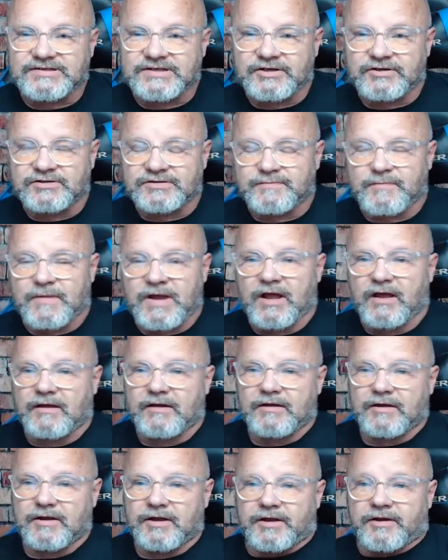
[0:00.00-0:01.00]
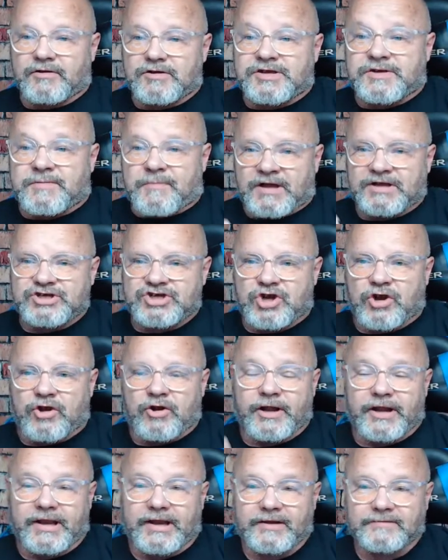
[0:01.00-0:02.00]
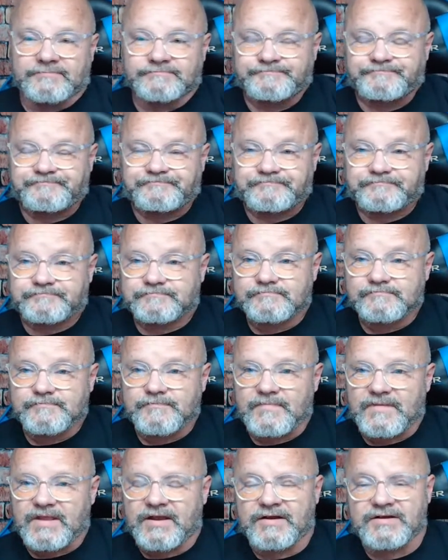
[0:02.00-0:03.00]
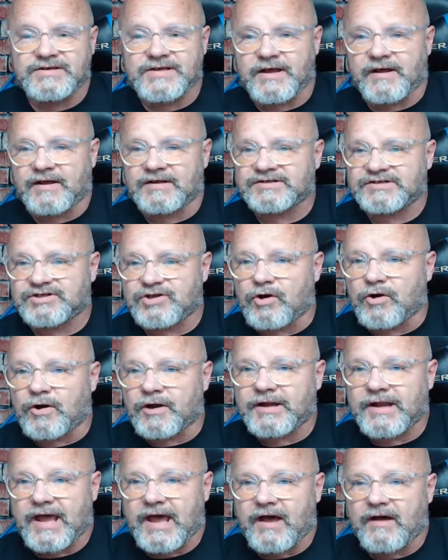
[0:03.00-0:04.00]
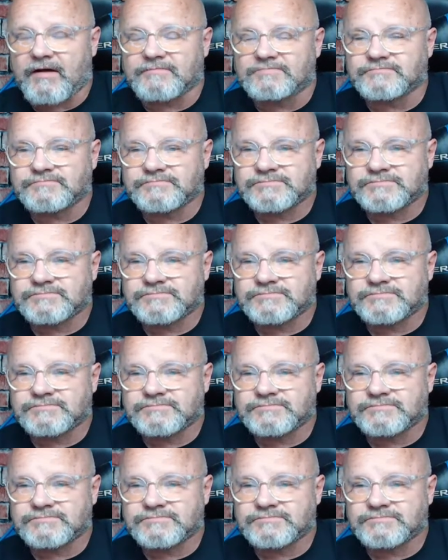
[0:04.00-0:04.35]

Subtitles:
here's my journey, here's how I started out,